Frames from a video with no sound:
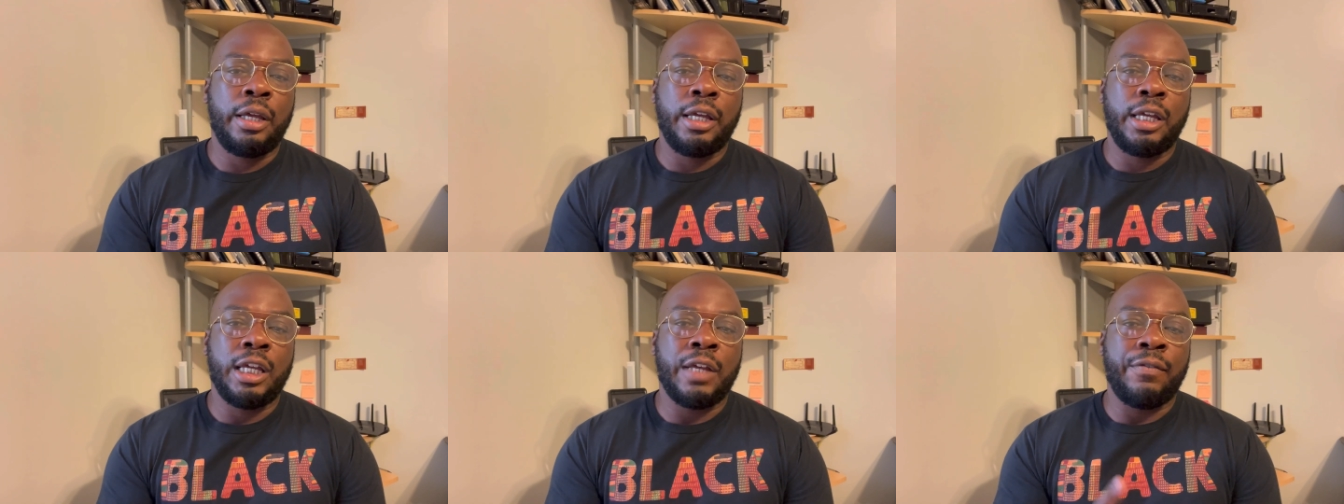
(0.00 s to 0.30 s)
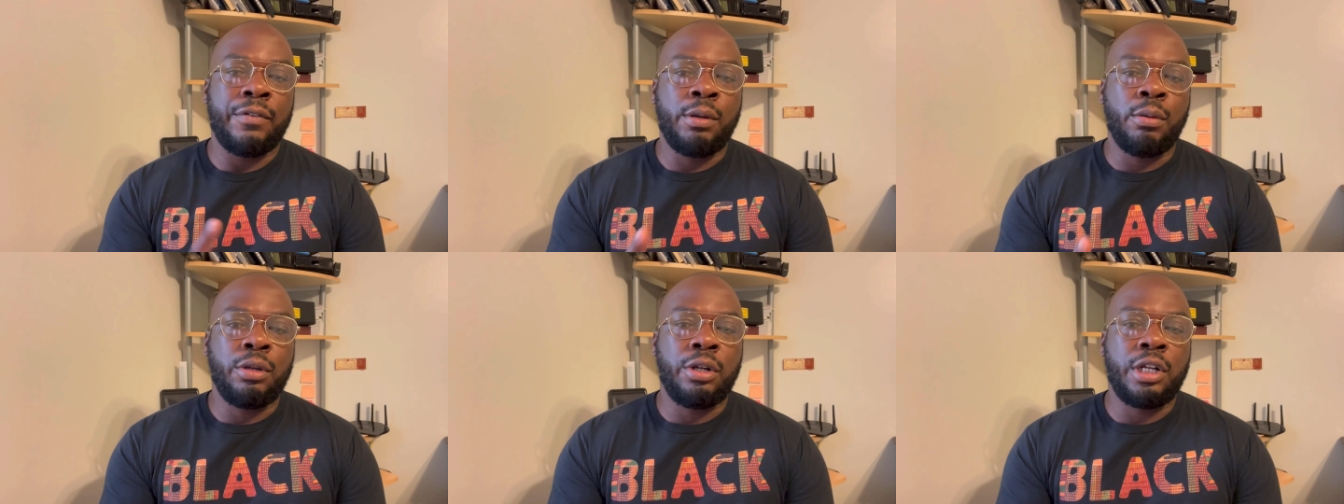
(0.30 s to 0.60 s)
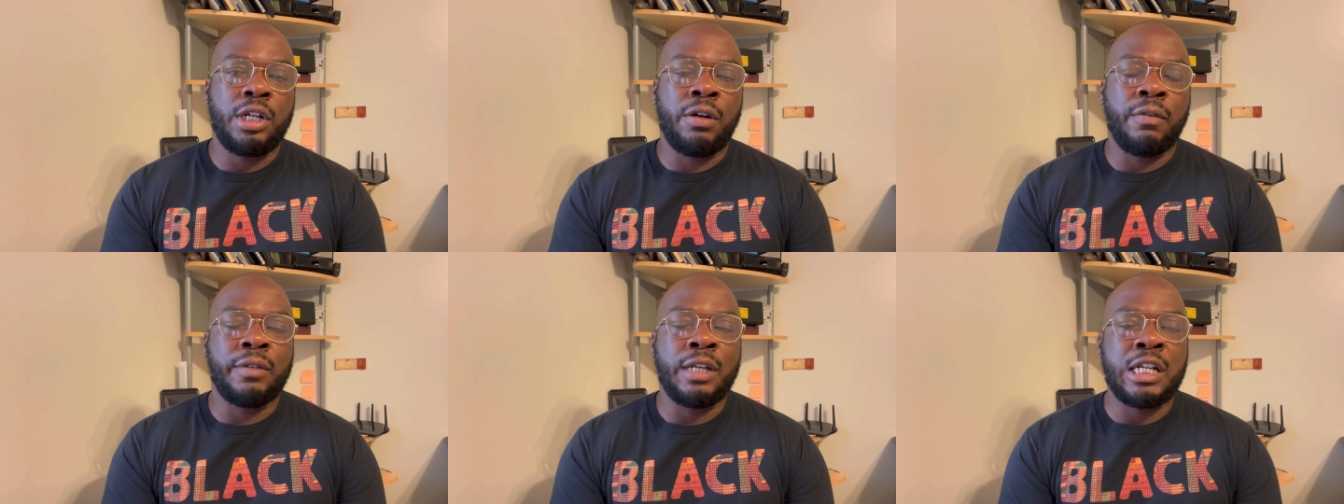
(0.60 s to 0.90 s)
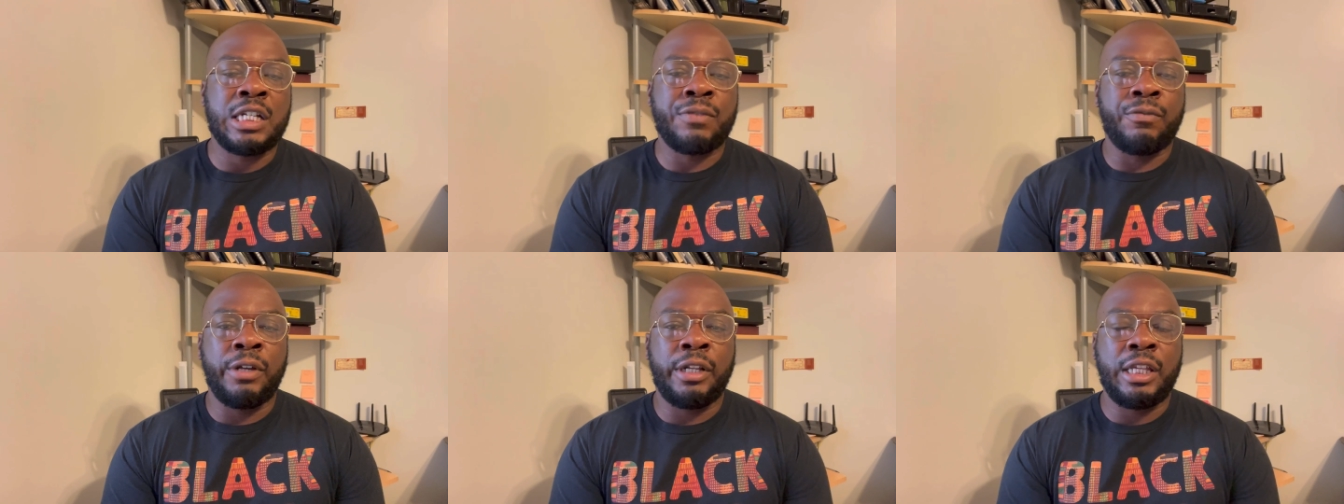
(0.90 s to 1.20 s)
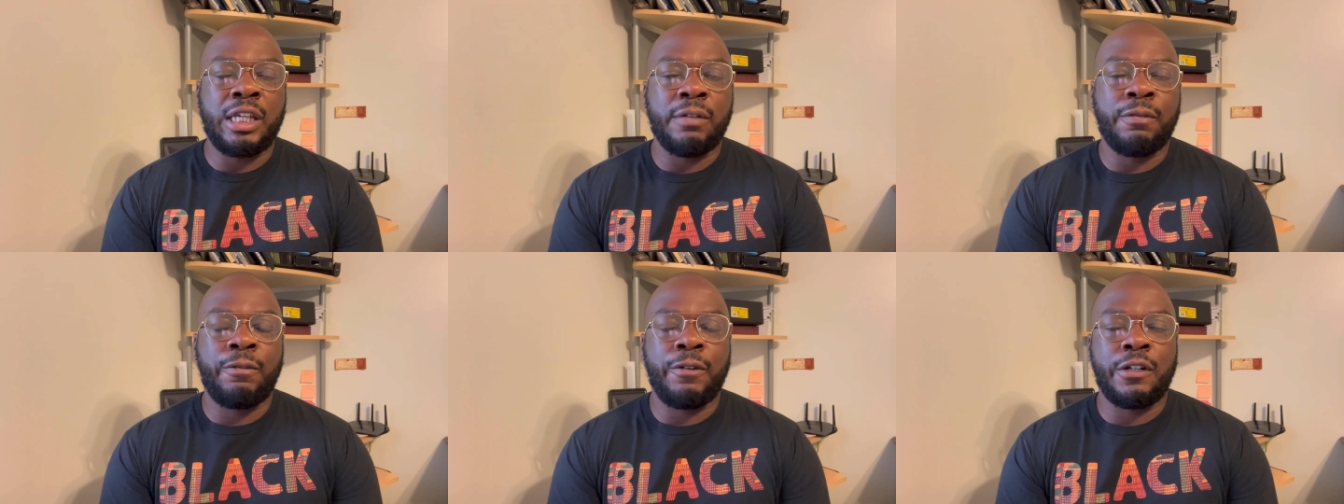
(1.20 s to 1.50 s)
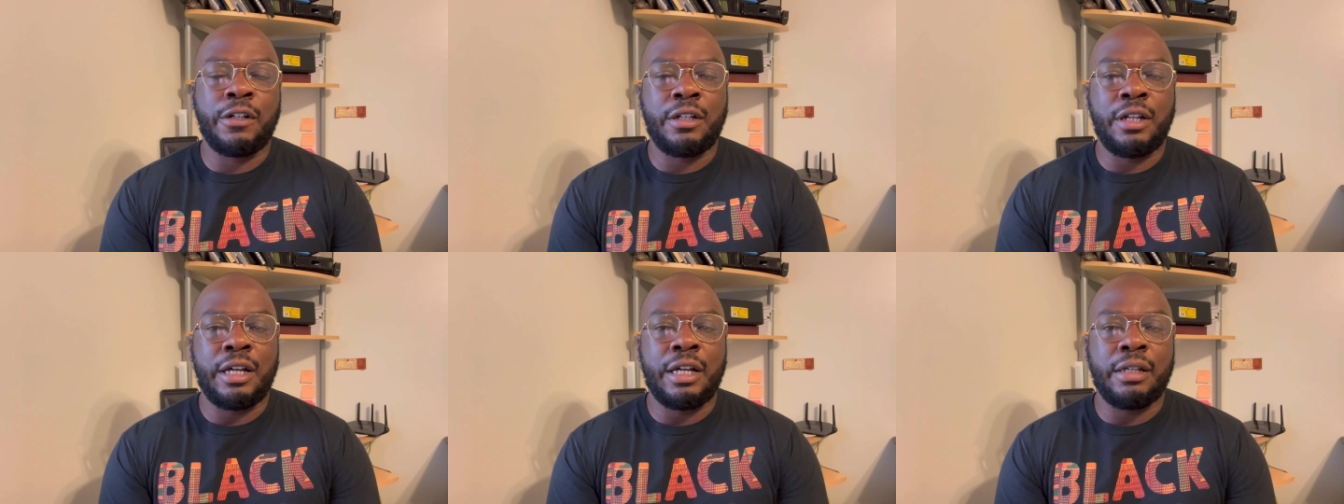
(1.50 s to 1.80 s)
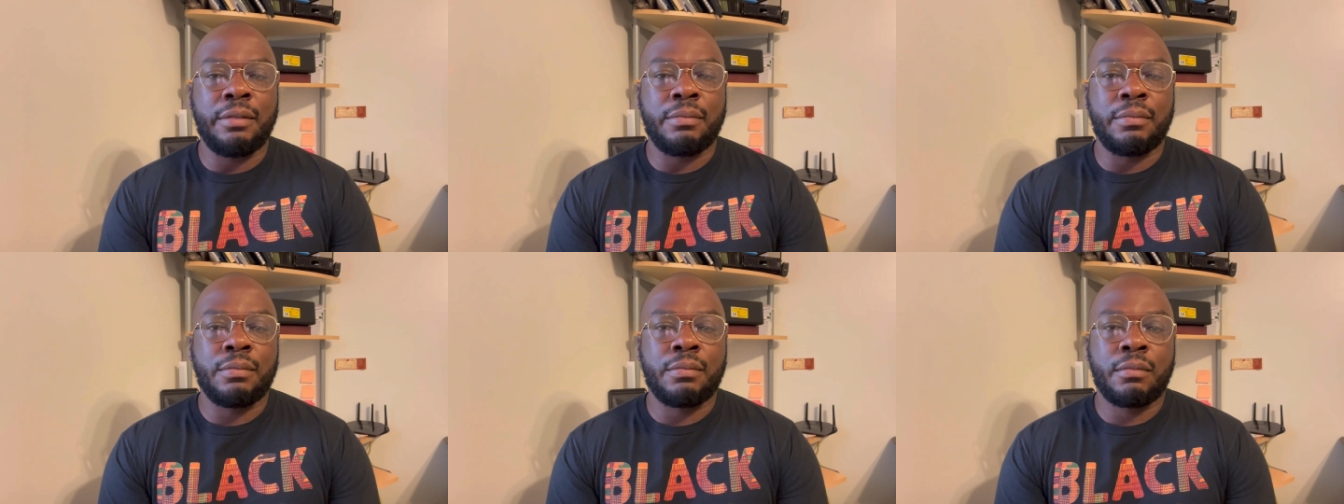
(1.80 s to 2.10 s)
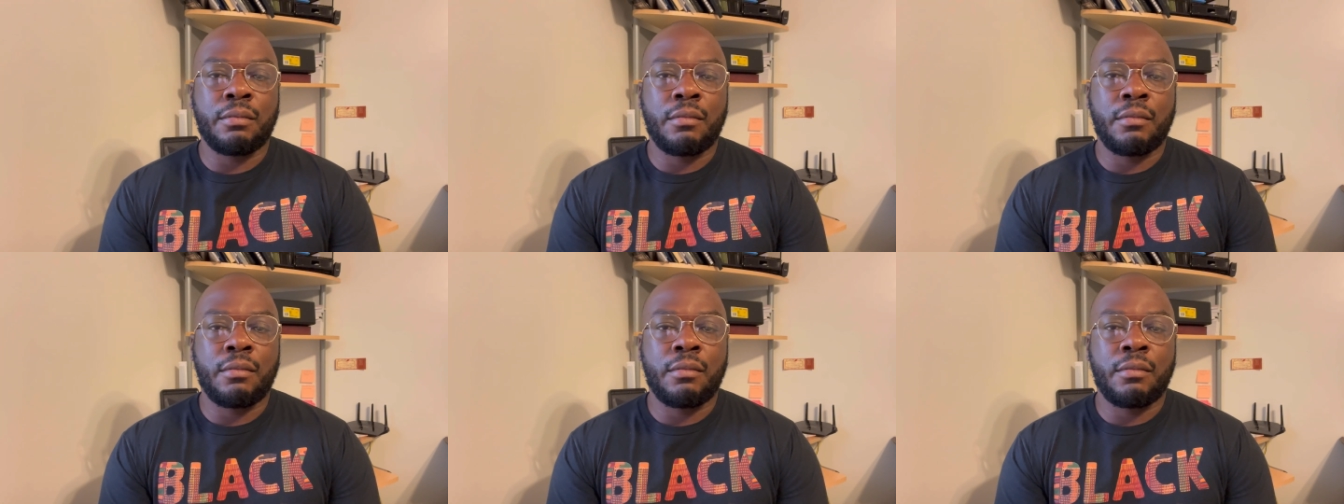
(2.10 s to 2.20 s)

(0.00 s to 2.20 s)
If you want to know if that's really your friend or not,